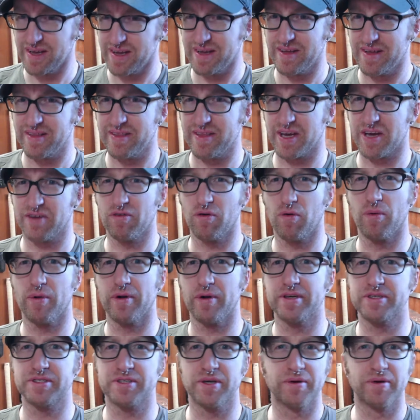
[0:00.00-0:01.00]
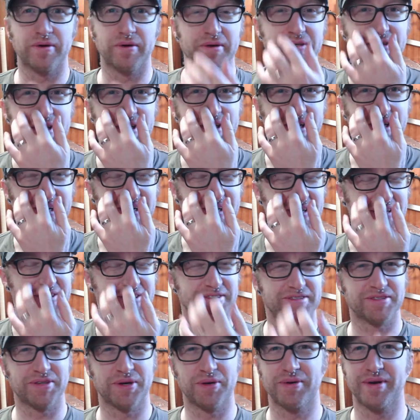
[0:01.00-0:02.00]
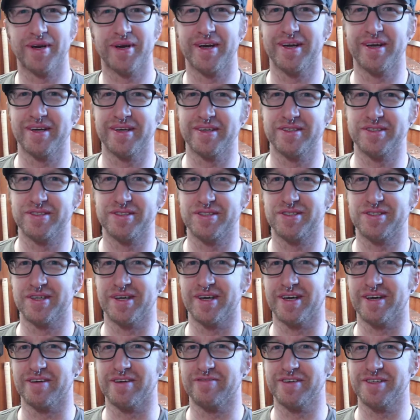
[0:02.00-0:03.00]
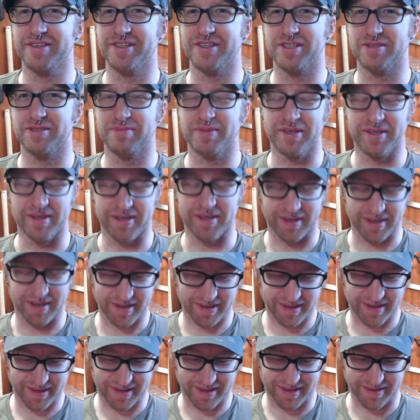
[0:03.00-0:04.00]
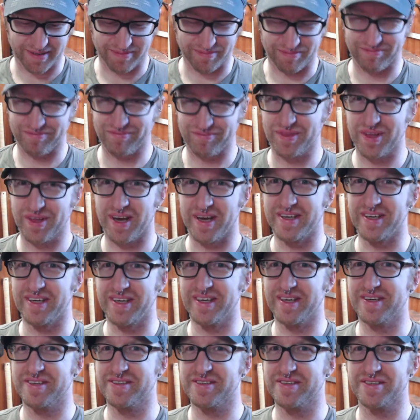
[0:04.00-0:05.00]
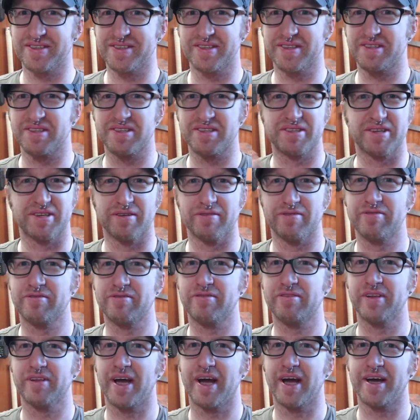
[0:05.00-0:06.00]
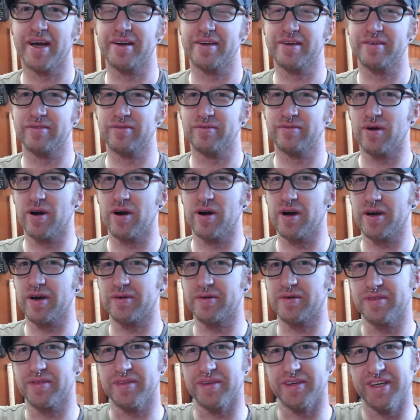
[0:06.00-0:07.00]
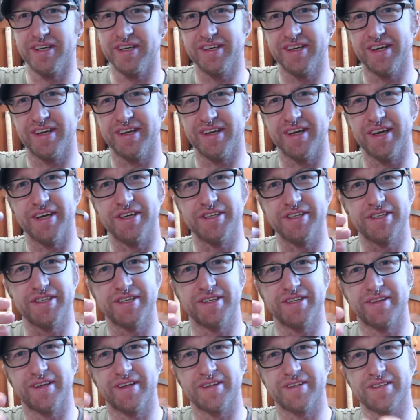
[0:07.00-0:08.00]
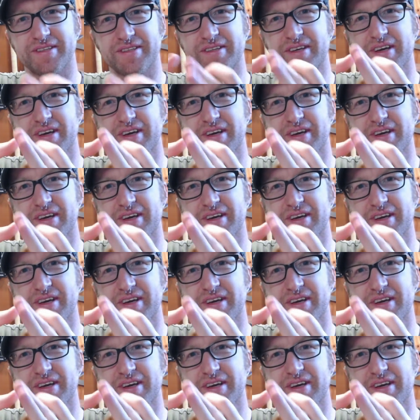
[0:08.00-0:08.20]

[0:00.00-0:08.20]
Think of a worry stone as like a Stone Age fidget spinner. The idea is just a flat rock with an indentation that's